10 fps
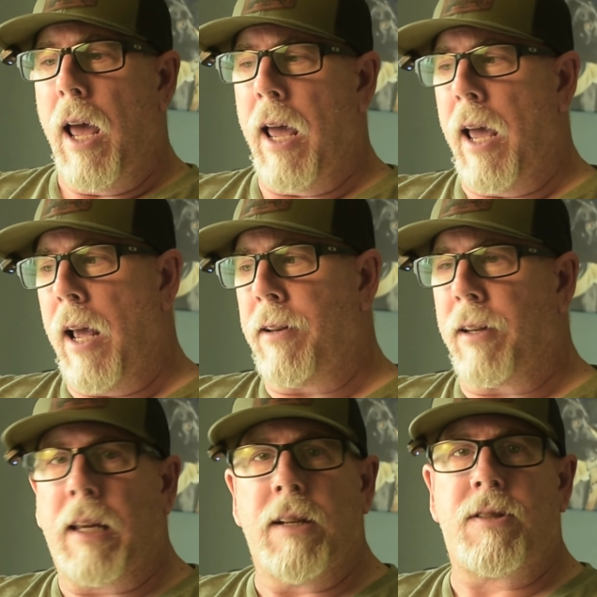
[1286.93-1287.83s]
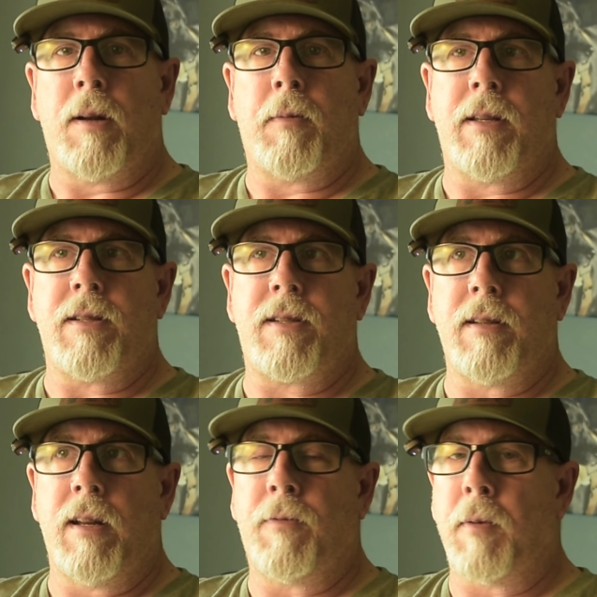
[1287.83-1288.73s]
and to get some of
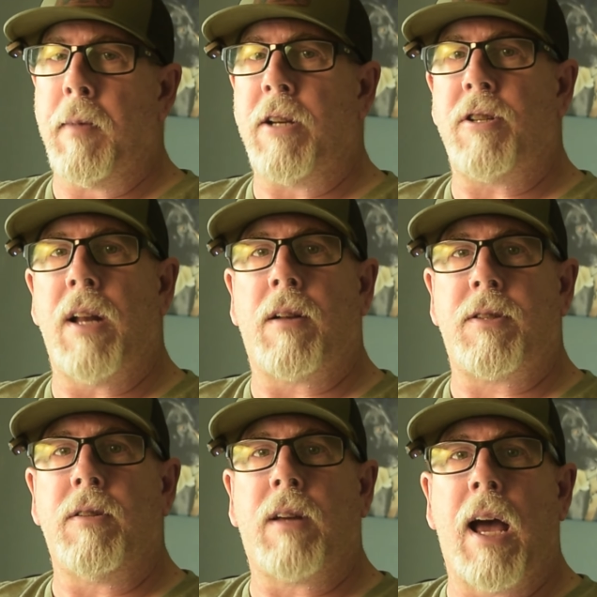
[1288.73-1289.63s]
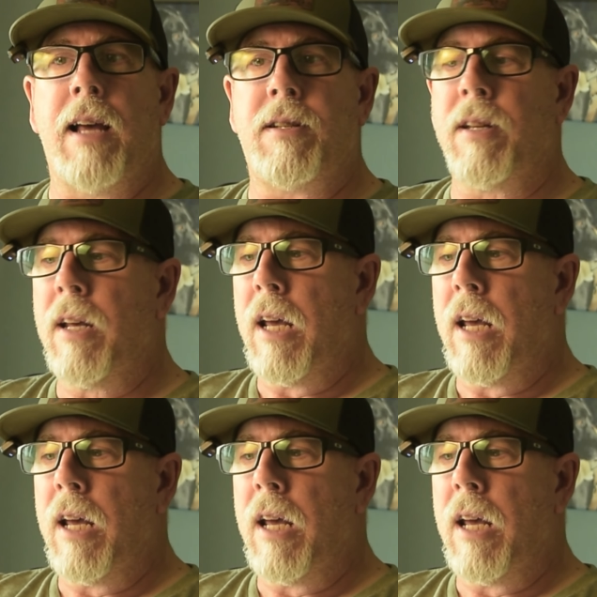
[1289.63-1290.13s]
this information out to you guys.